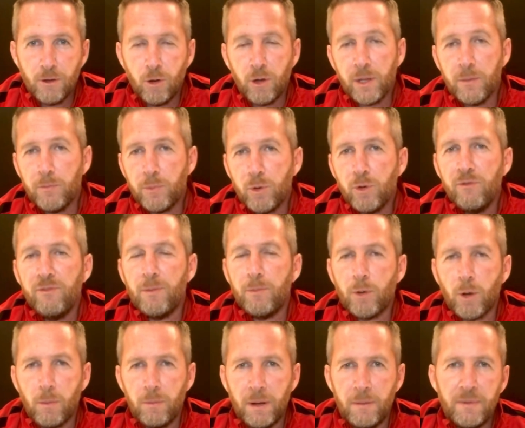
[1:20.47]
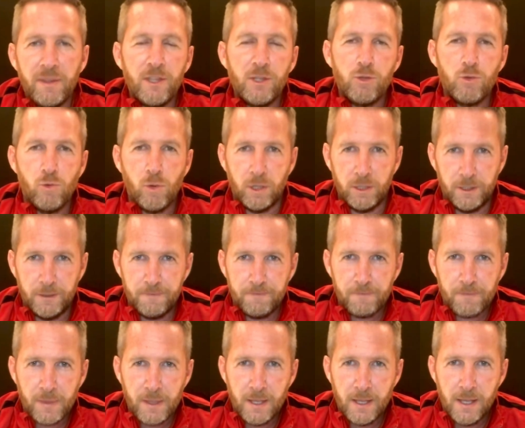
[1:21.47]
or improve a problem in the squad.
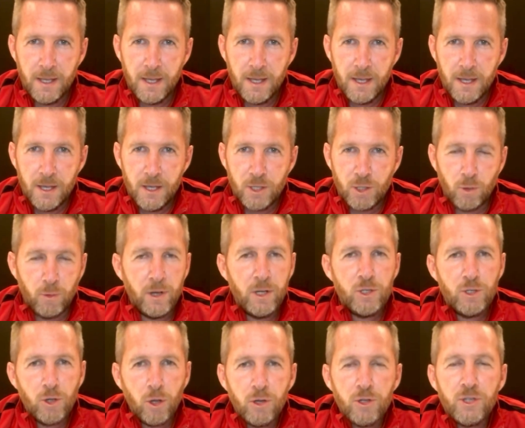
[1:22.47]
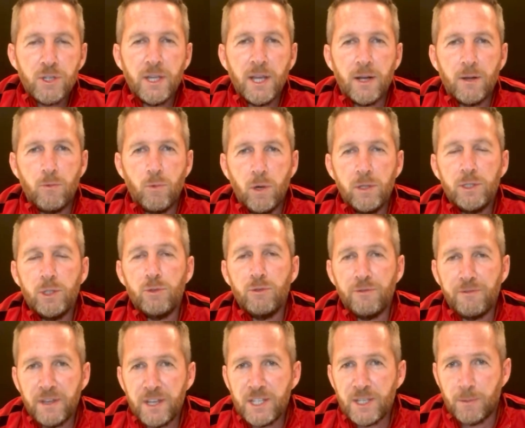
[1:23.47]
So when Solskjaer wanted to
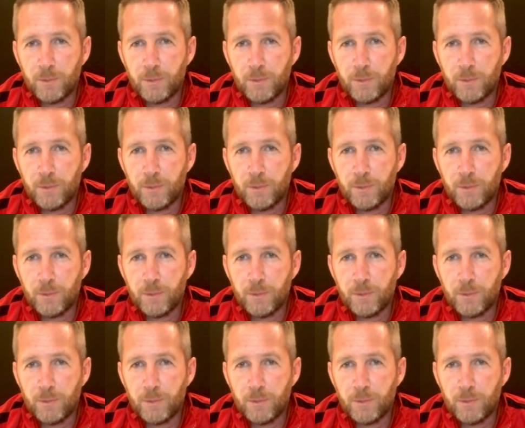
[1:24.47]
fix a